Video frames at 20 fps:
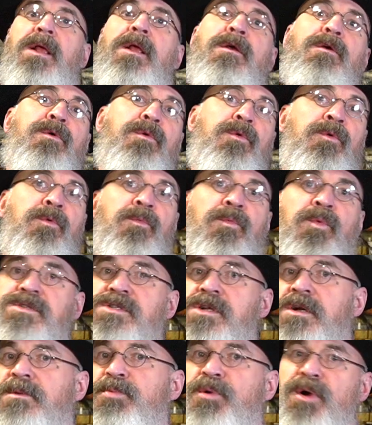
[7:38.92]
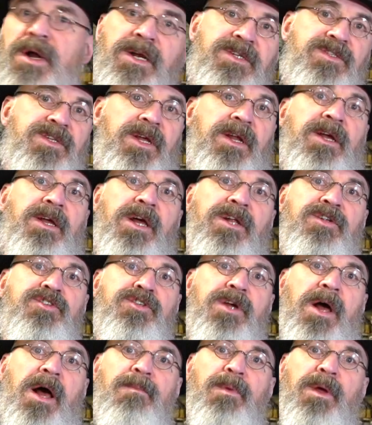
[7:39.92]
who was an apprentice at a gun
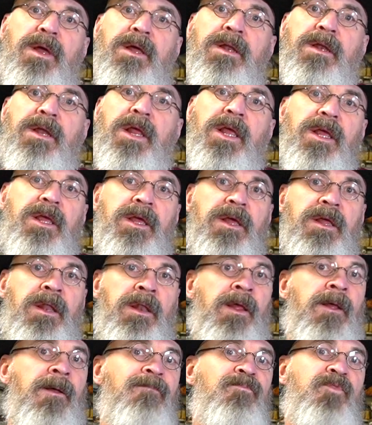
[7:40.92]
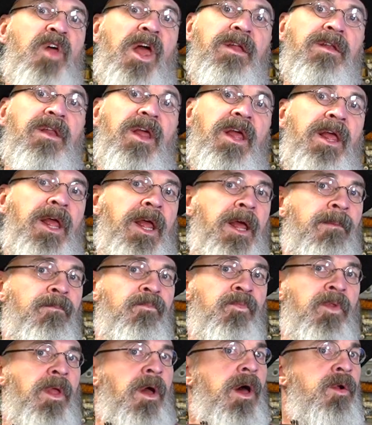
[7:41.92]
shop and he could take it to
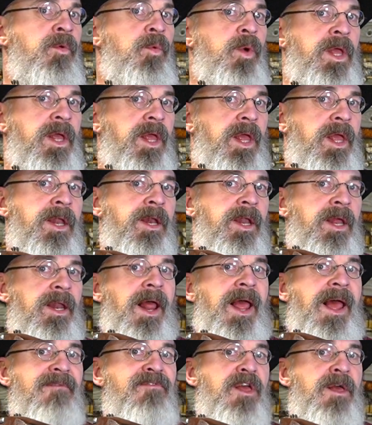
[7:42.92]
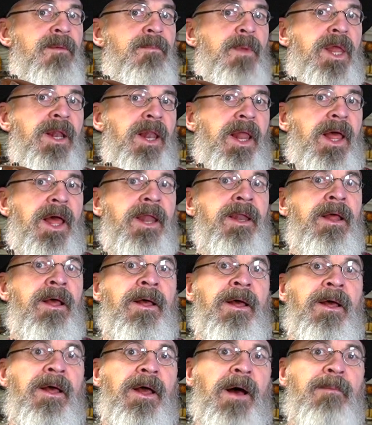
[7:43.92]
him on a weekend and have him inlet
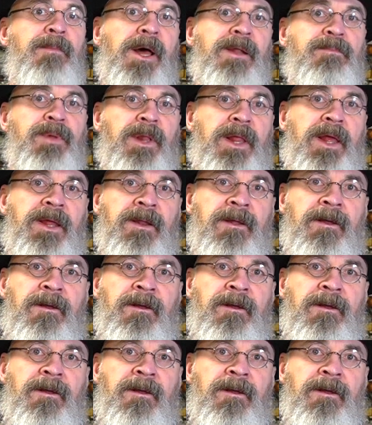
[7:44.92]
a butt plate.